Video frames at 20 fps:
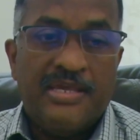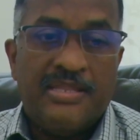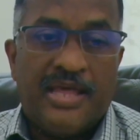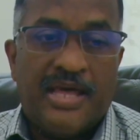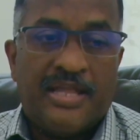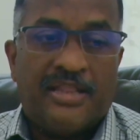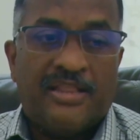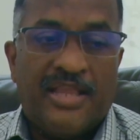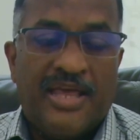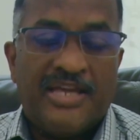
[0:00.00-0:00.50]

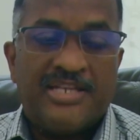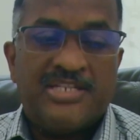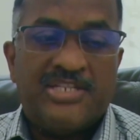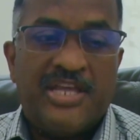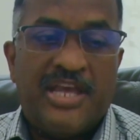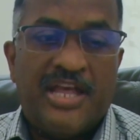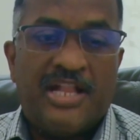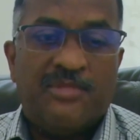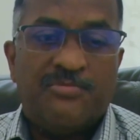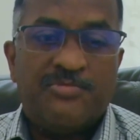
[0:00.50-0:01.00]
that will
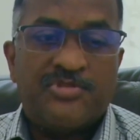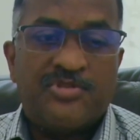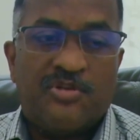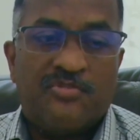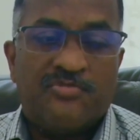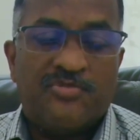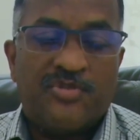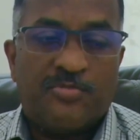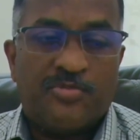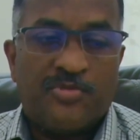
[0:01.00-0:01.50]
actually help
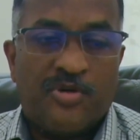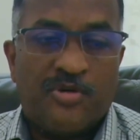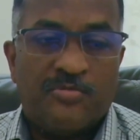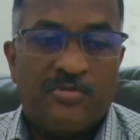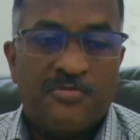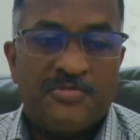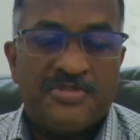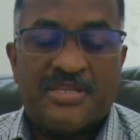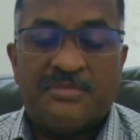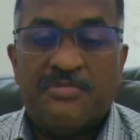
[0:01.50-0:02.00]
solve your
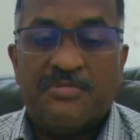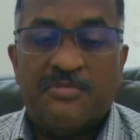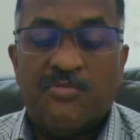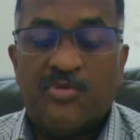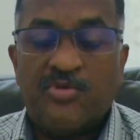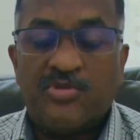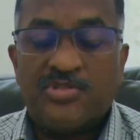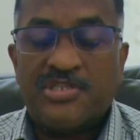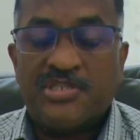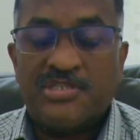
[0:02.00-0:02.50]
problems and be
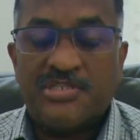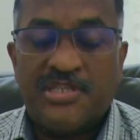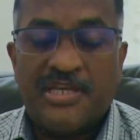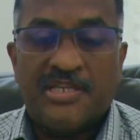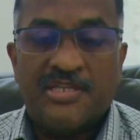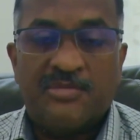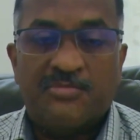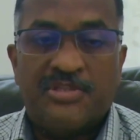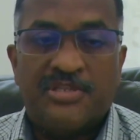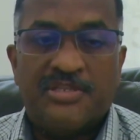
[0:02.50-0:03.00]
more
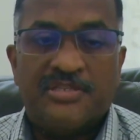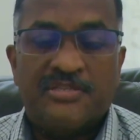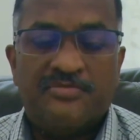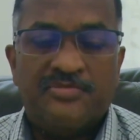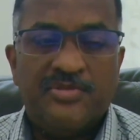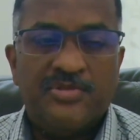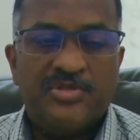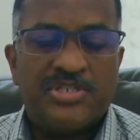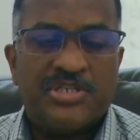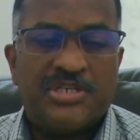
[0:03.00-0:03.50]
sustainable in the
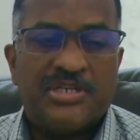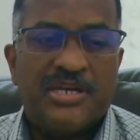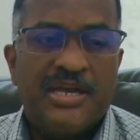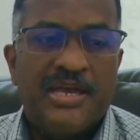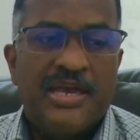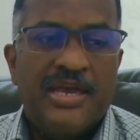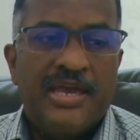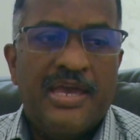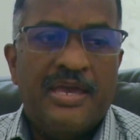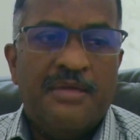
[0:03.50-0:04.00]
future.
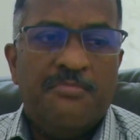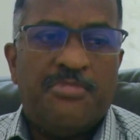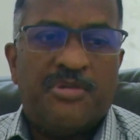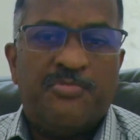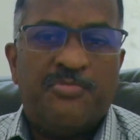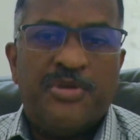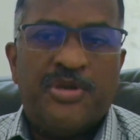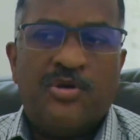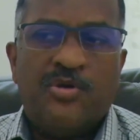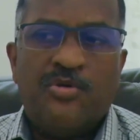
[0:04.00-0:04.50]

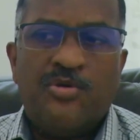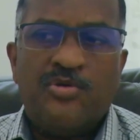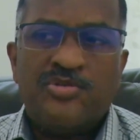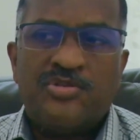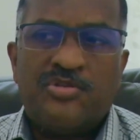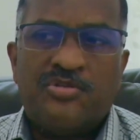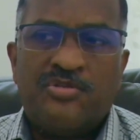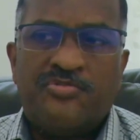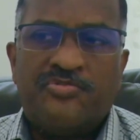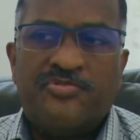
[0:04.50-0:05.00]
But because
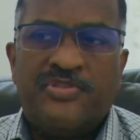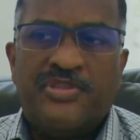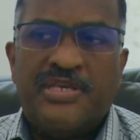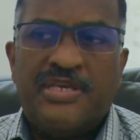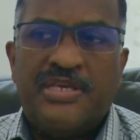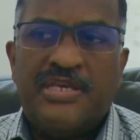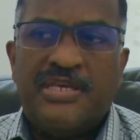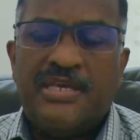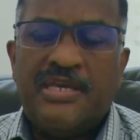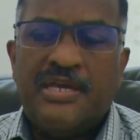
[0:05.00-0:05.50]
of
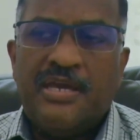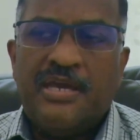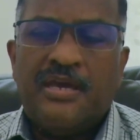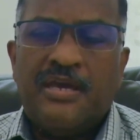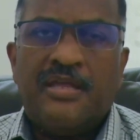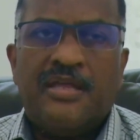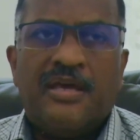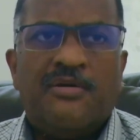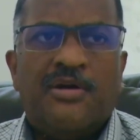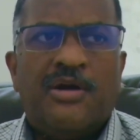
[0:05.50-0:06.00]
the,
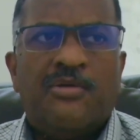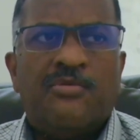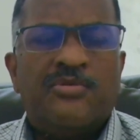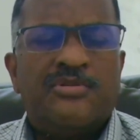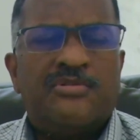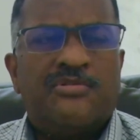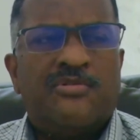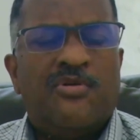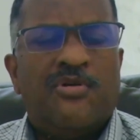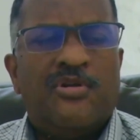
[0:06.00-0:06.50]
I
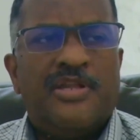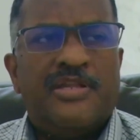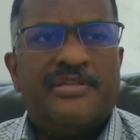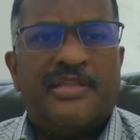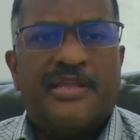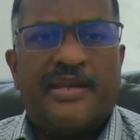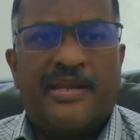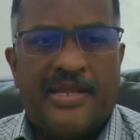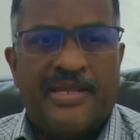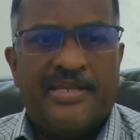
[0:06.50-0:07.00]
would call it
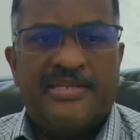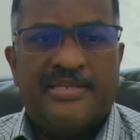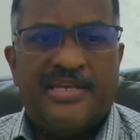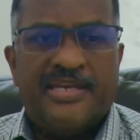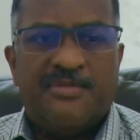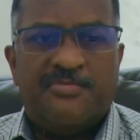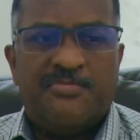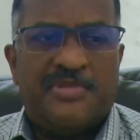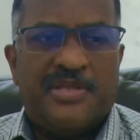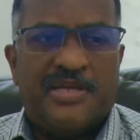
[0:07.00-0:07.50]
the red
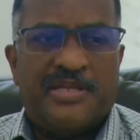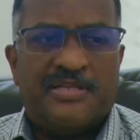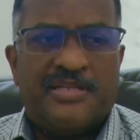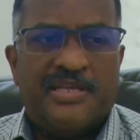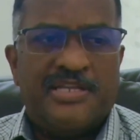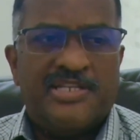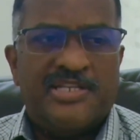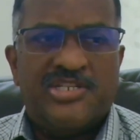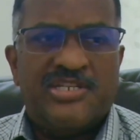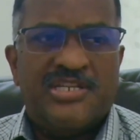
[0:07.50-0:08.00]
tape that the
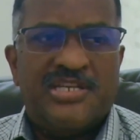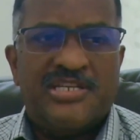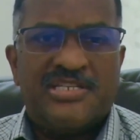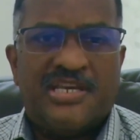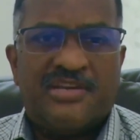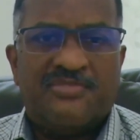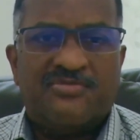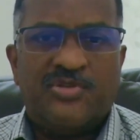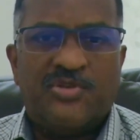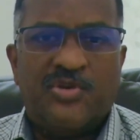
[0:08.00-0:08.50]
engineers
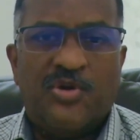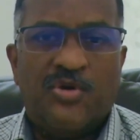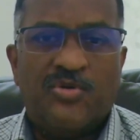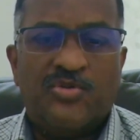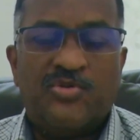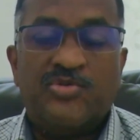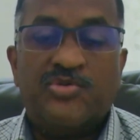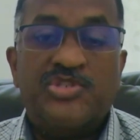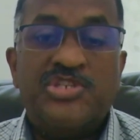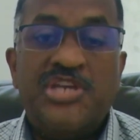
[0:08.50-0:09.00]
have to go
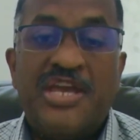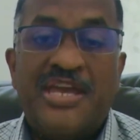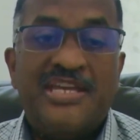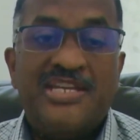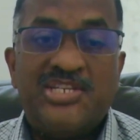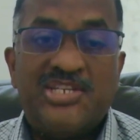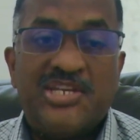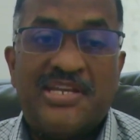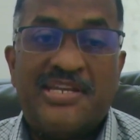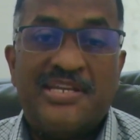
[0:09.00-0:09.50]
to
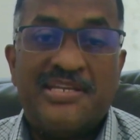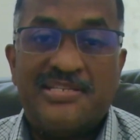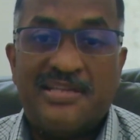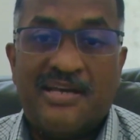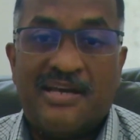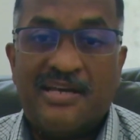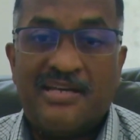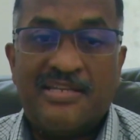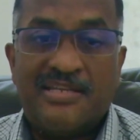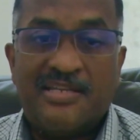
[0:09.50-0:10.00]
change a
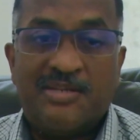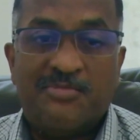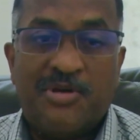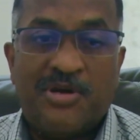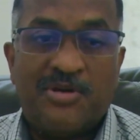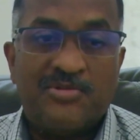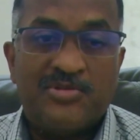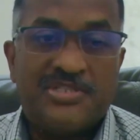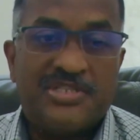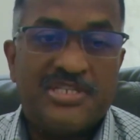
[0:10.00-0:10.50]
design in a
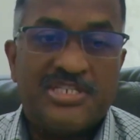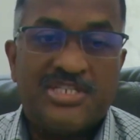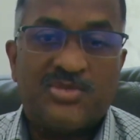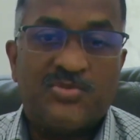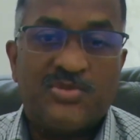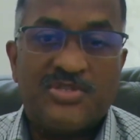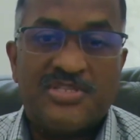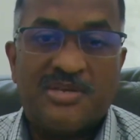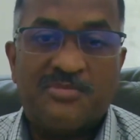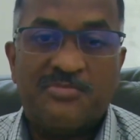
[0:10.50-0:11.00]
power station
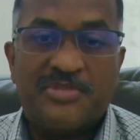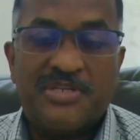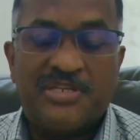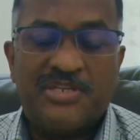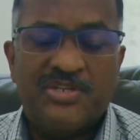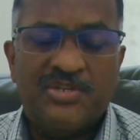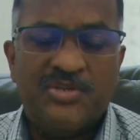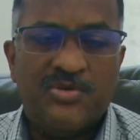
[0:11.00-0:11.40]
with something